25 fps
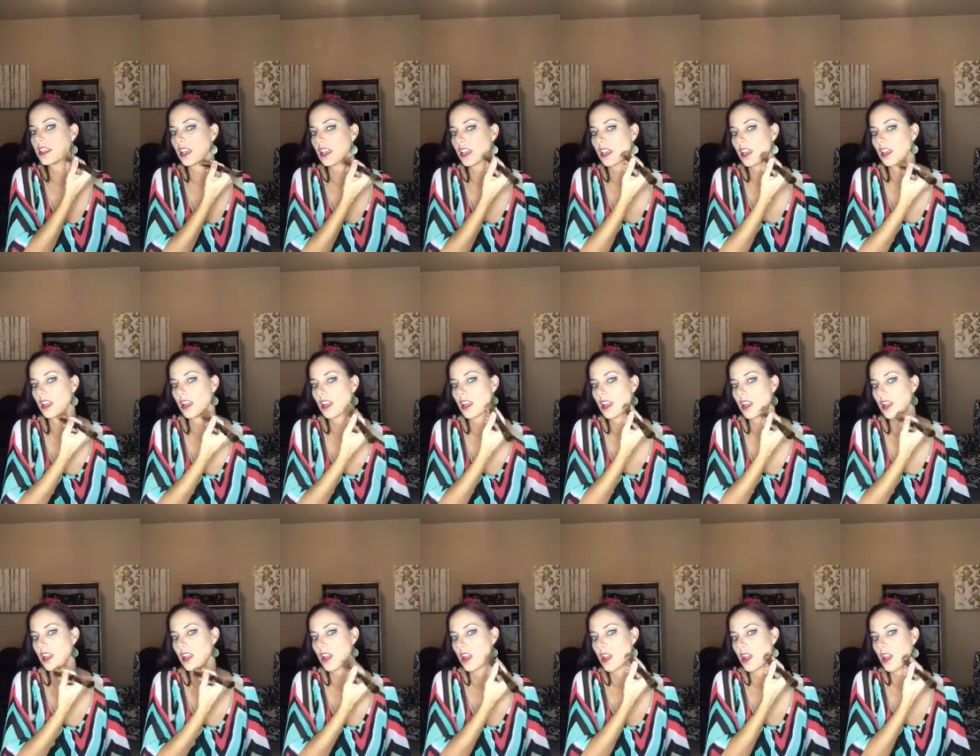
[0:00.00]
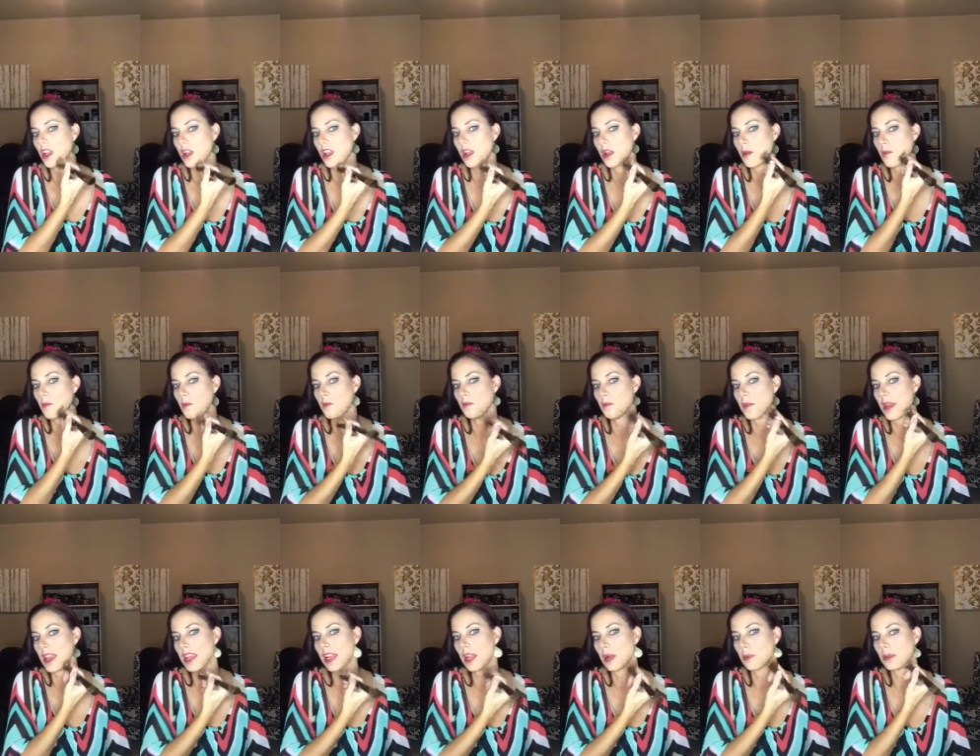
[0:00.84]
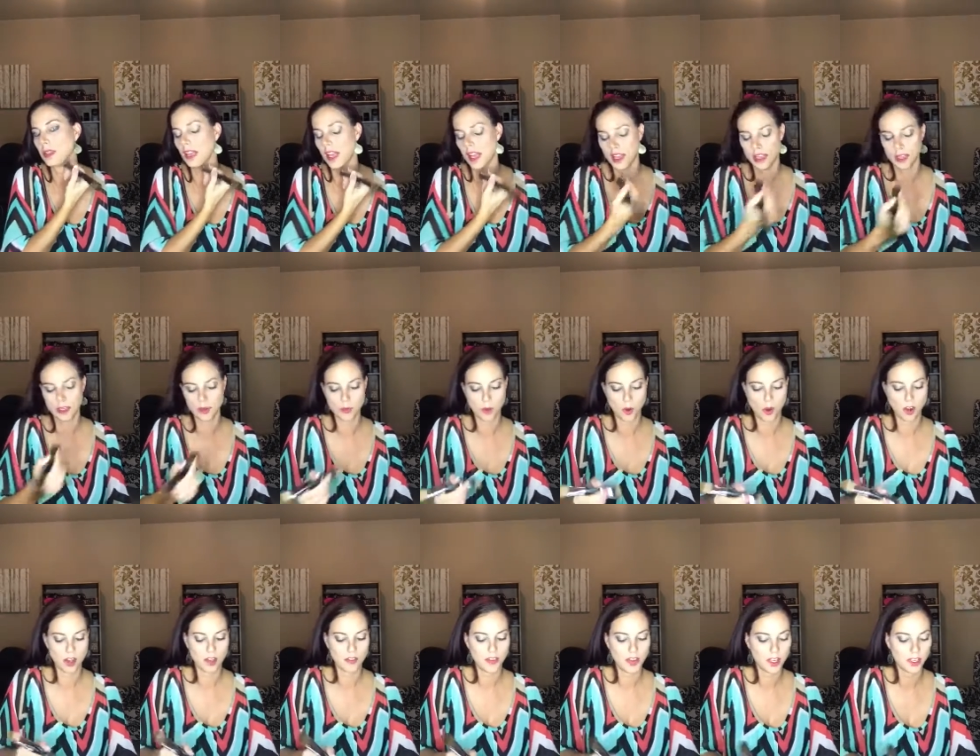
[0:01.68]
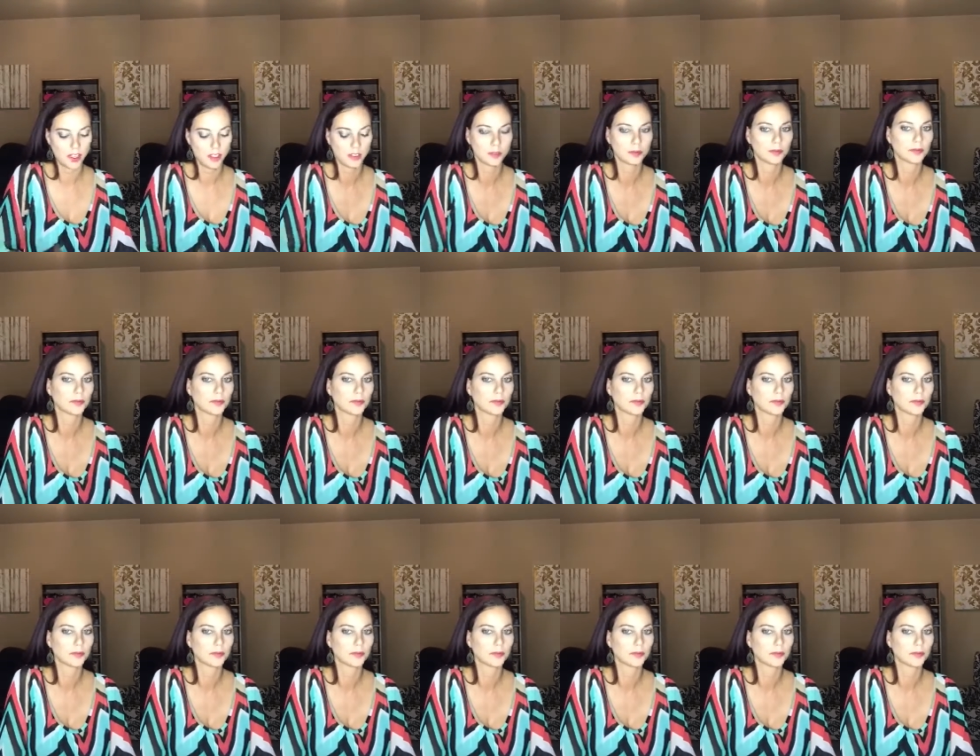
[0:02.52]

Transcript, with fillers: the makeup line part of it.